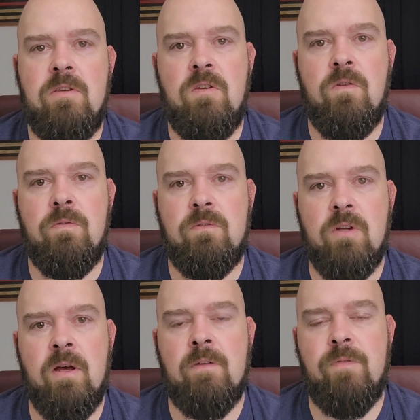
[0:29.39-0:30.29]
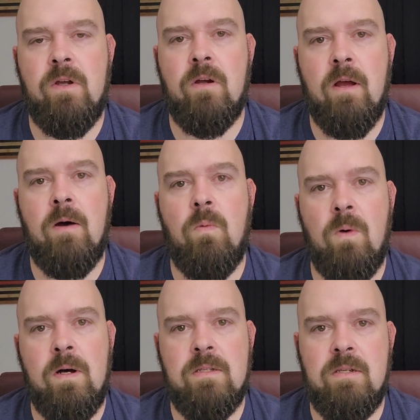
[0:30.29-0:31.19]
you've trying to figure out
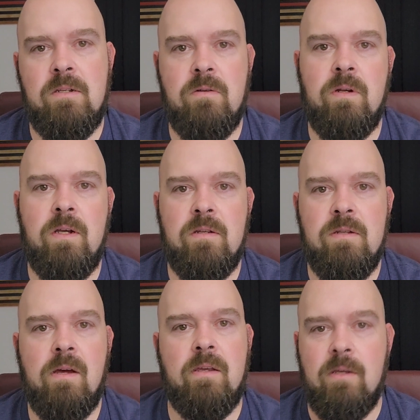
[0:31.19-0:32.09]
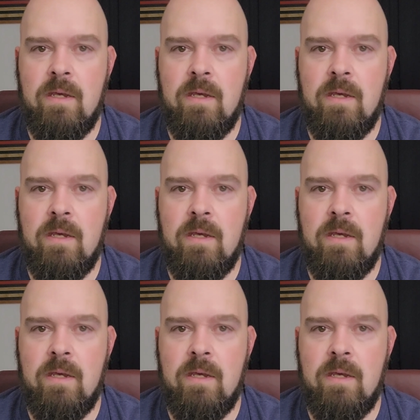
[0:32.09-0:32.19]
what is he doing in Kentucky.